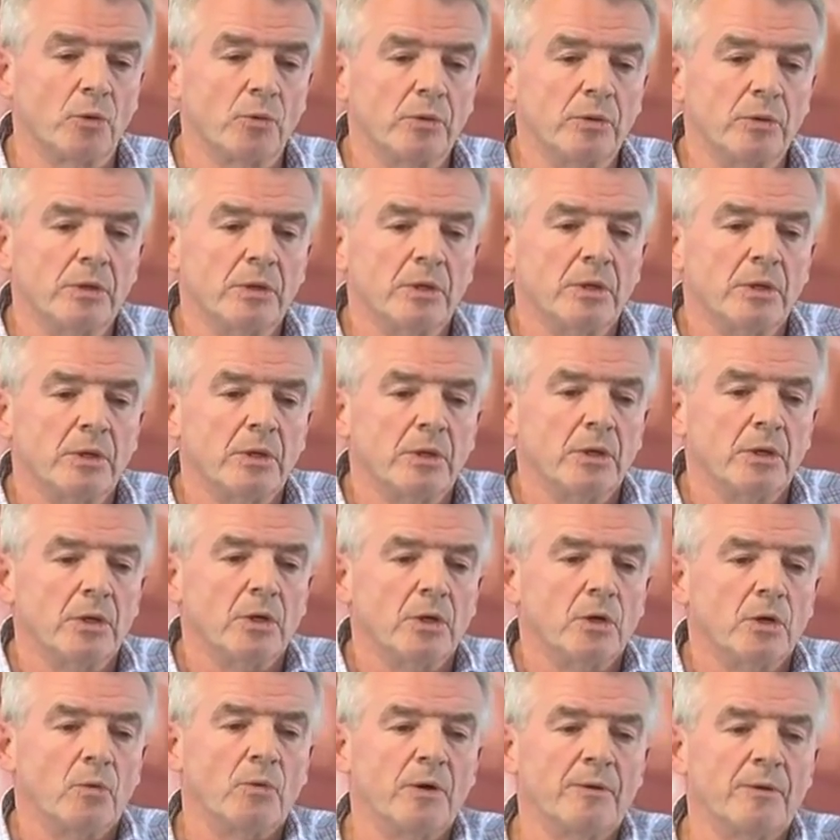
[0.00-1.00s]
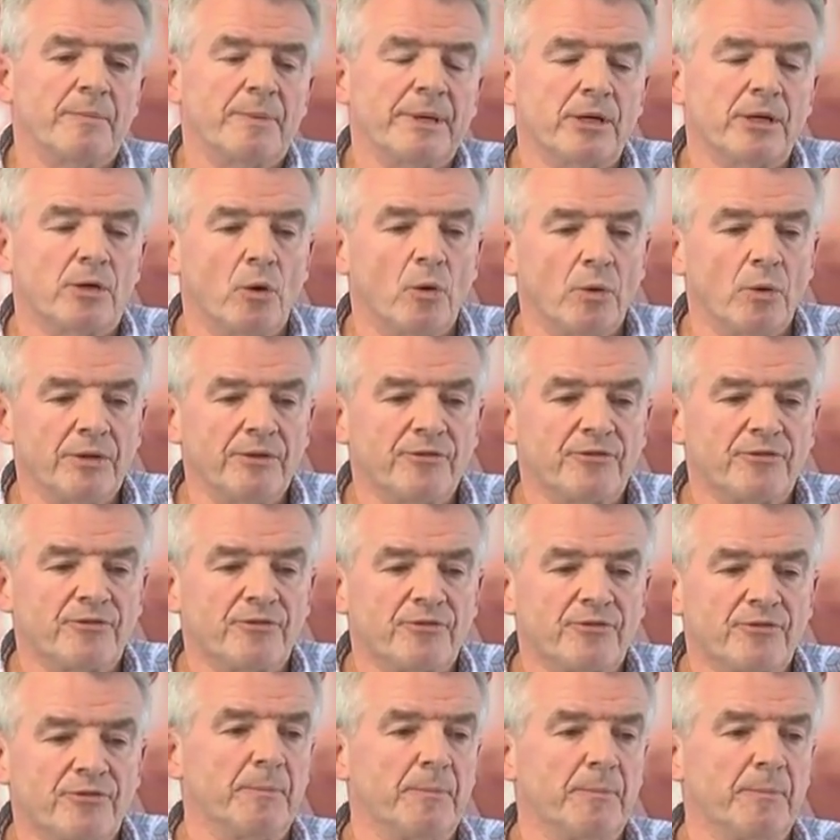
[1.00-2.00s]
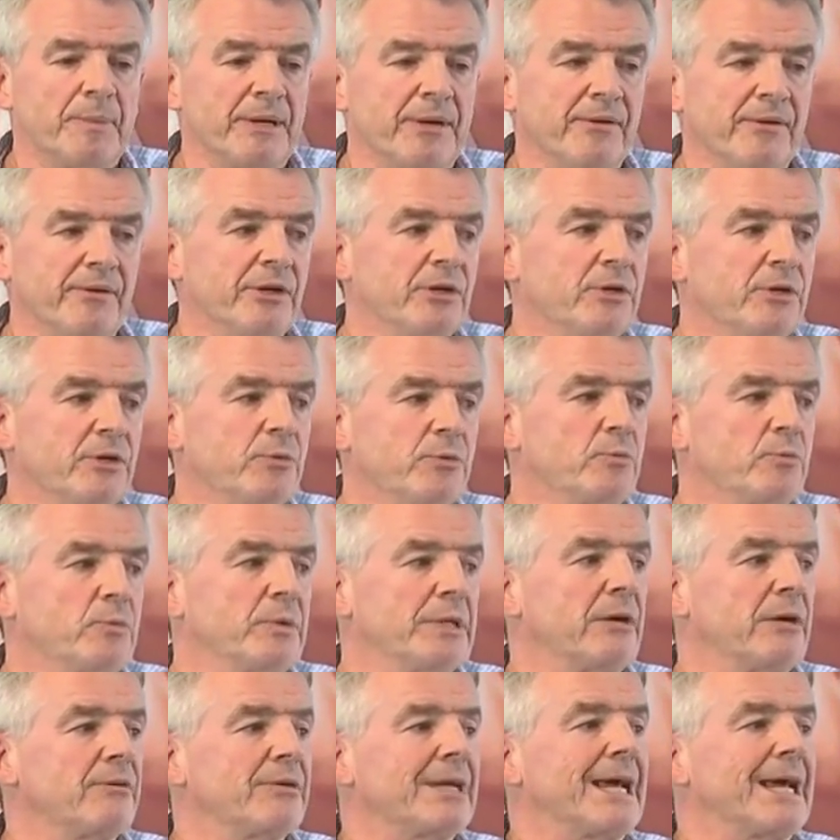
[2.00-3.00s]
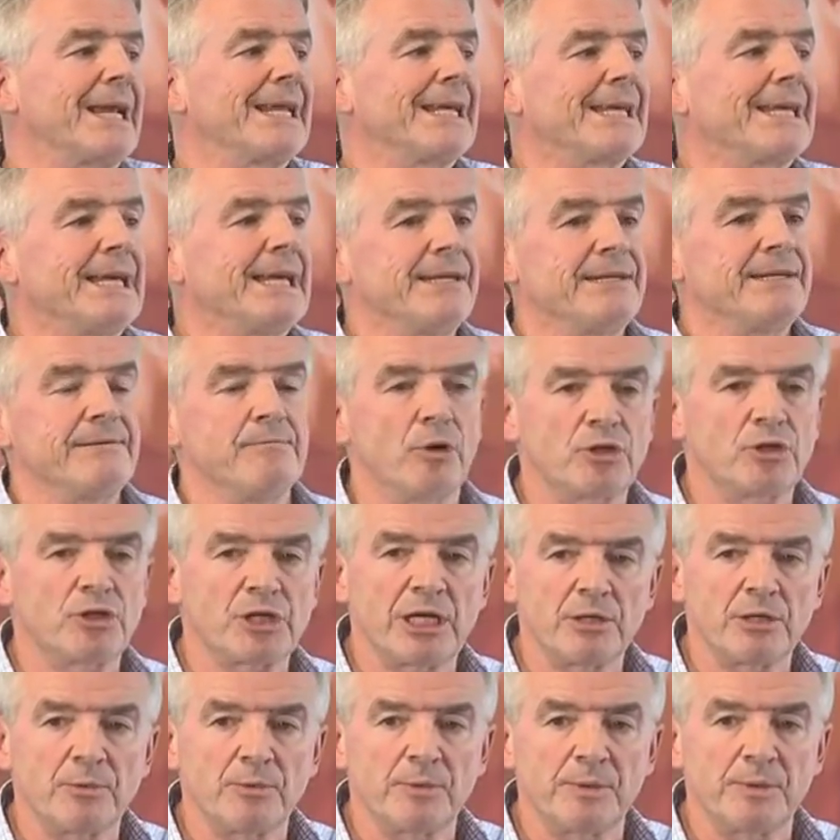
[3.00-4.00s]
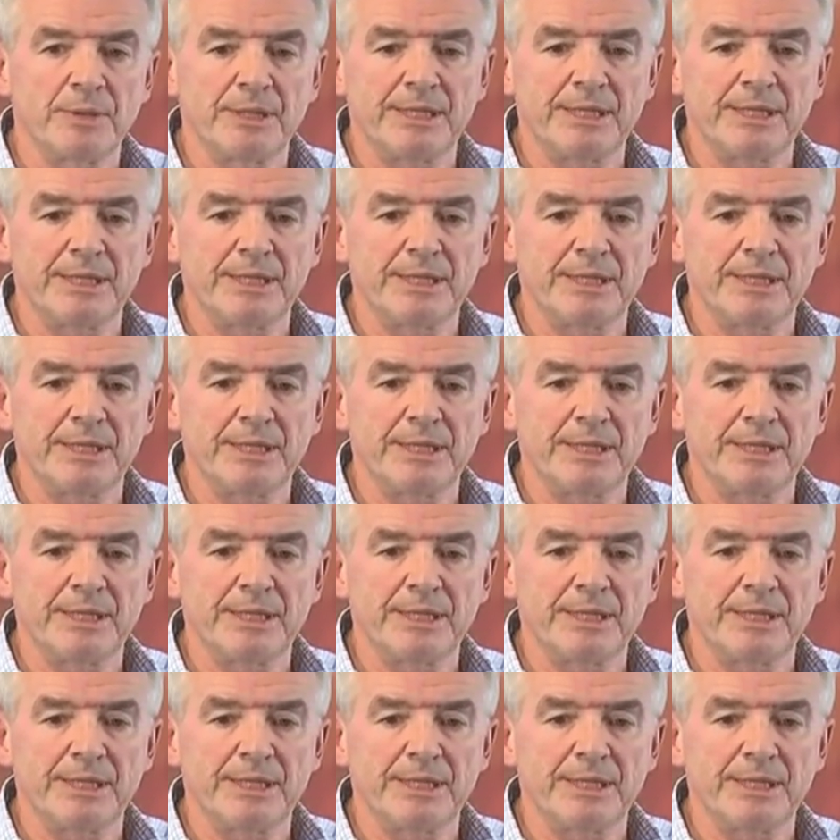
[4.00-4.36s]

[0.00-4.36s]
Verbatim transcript: we've been going through the peak summer period without allocating much annual leave,